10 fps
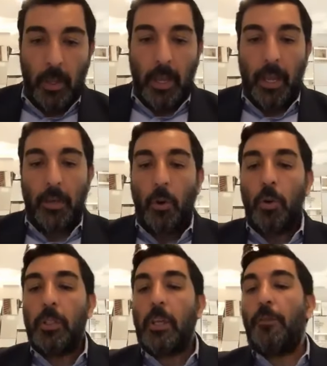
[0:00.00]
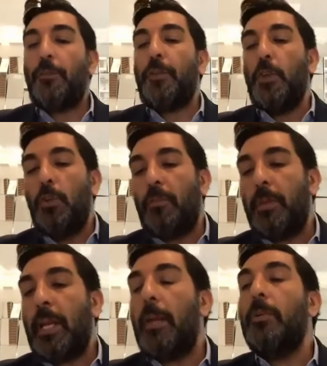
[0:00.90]
and only a few have
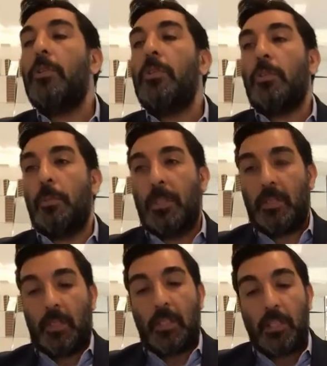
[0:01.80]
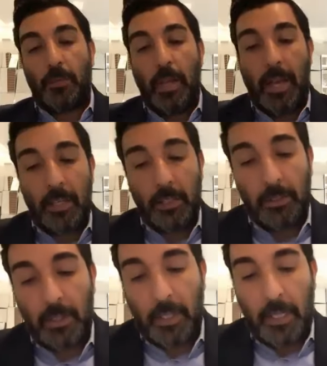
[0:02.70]
been able to be successful at it,
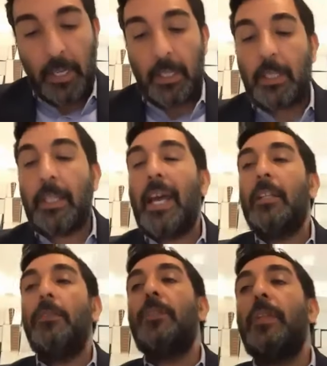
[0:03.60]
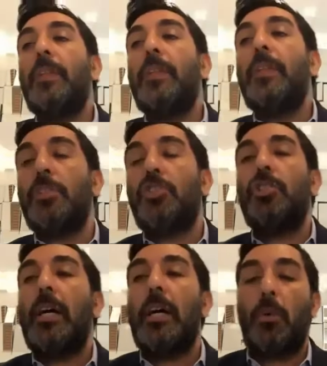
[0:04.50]
in the end of days,
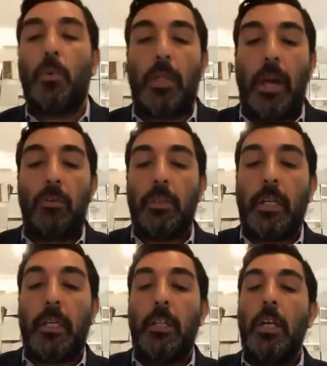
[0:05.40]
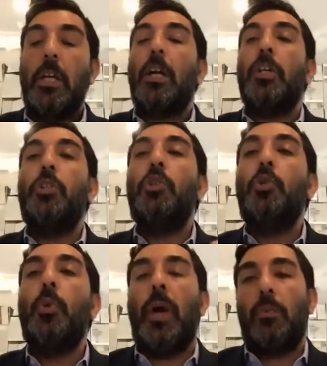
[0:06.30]
Mashiach will herald in a
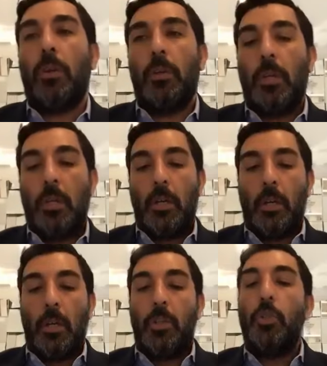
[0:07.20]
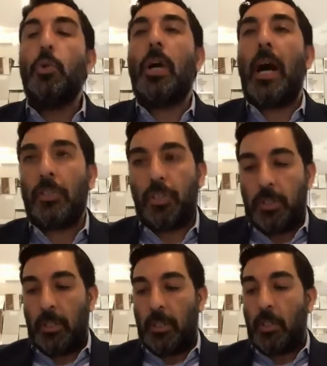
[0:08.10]
new era, a new
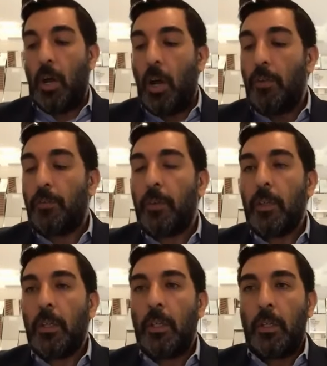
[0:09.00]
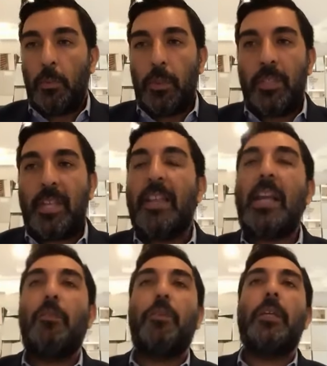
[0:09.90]
consciousness of, we say it
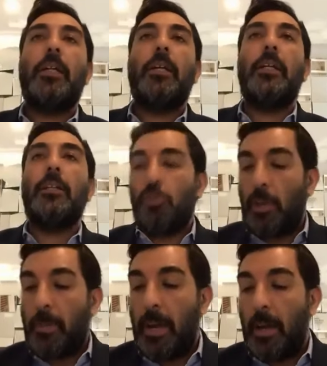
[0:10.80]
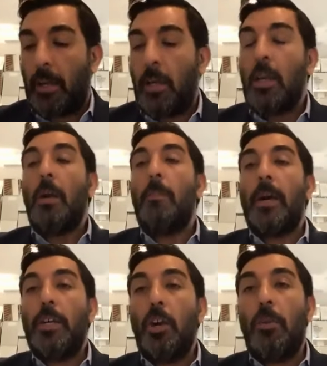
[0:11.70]
every day in Aleinu Leshabeach,
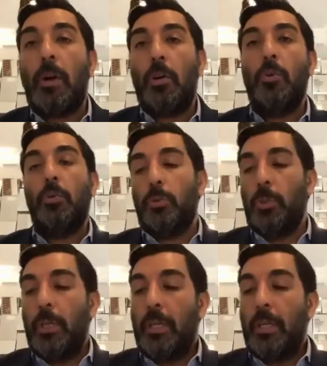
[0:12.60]
Bayomahu,